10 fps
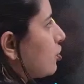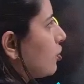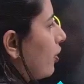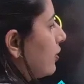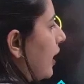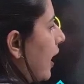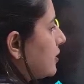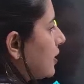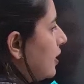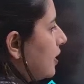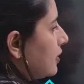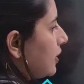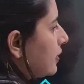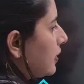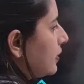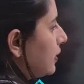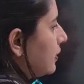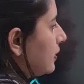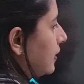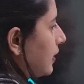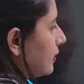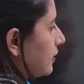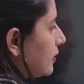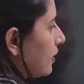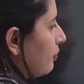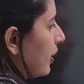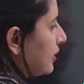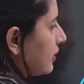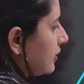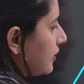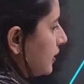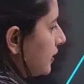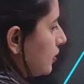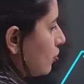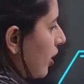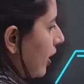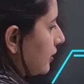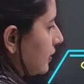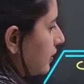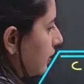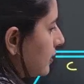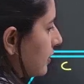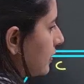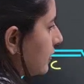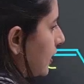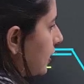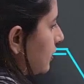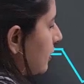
on that. This is a cis, but this is a trans. This is a cis